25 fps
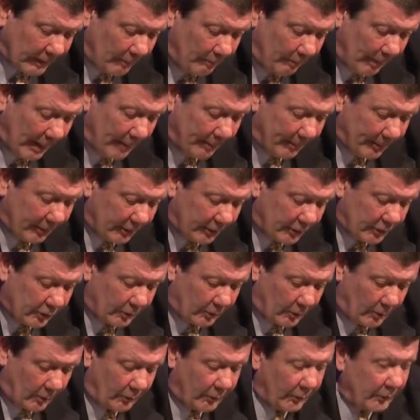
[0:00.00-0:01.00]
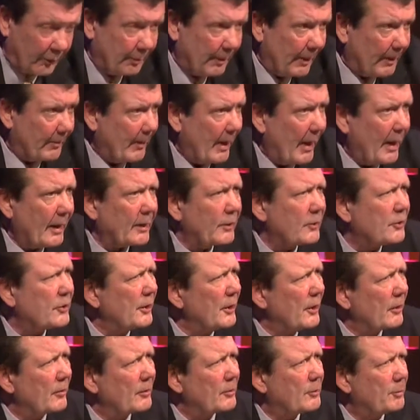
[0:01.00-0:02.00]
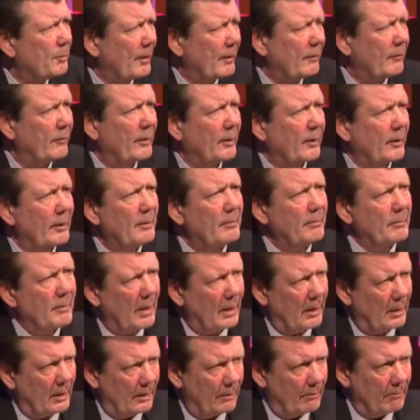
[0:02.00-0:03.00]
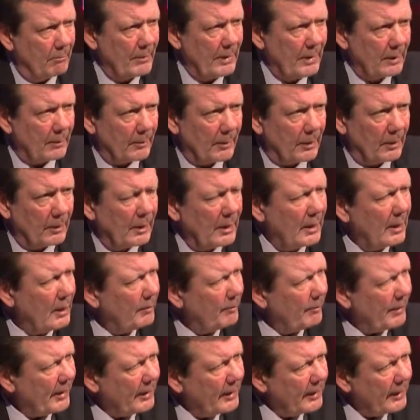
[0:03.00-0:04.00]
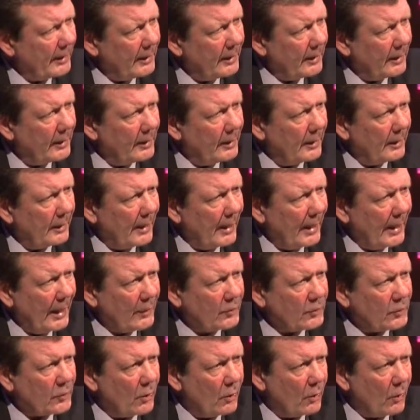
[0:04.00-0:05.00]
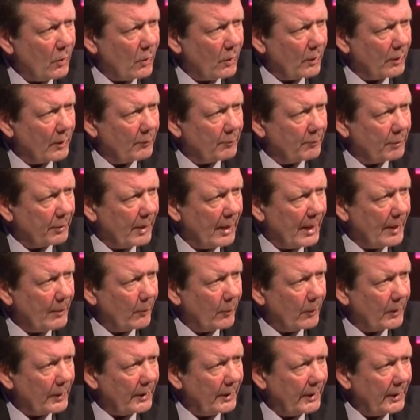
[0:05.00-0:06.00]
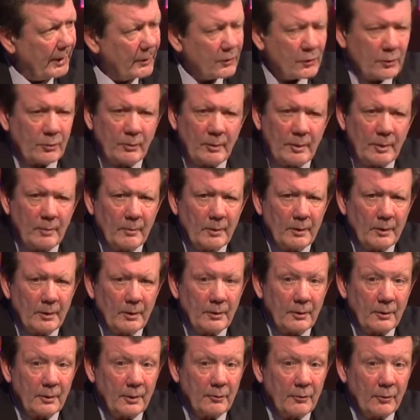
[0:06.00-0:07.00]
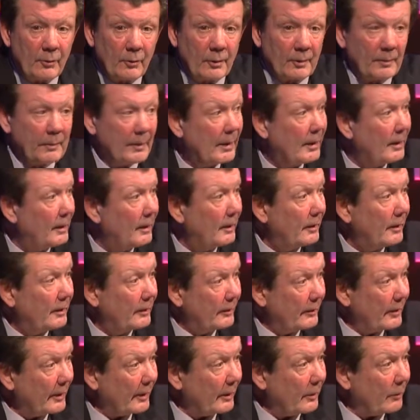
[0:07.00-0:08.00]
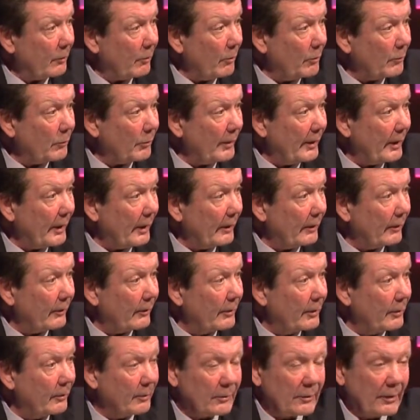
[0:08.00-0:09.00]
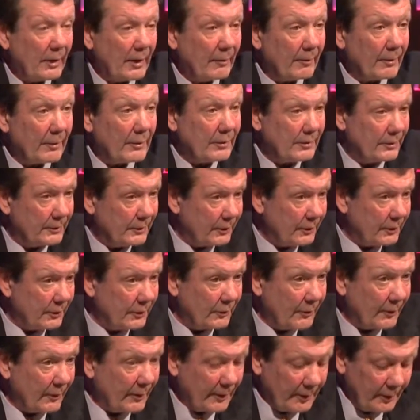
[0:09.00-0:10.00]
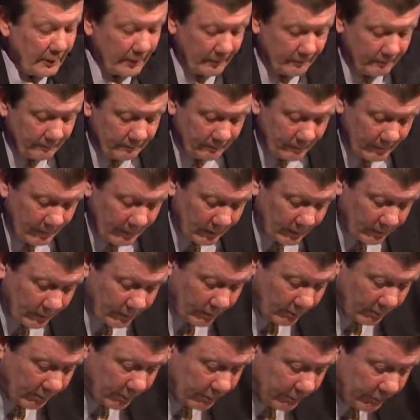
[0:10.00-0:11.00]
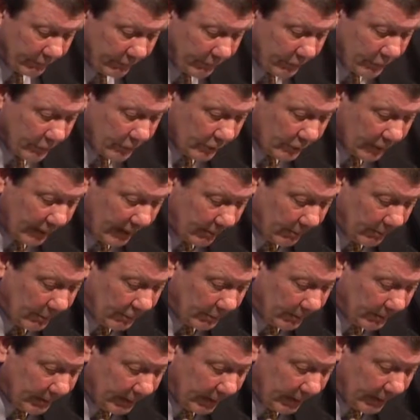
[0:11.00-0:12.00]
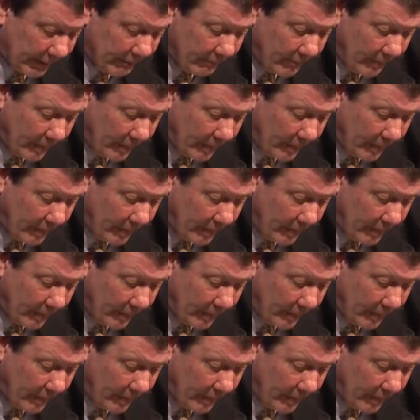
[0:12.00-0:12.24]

Population growth has been modest. It's been very minimal. But in the age cohort of prime working age, 21 to 34, you got a growth rate higher than the U.S. average. This is very good for future labor supply.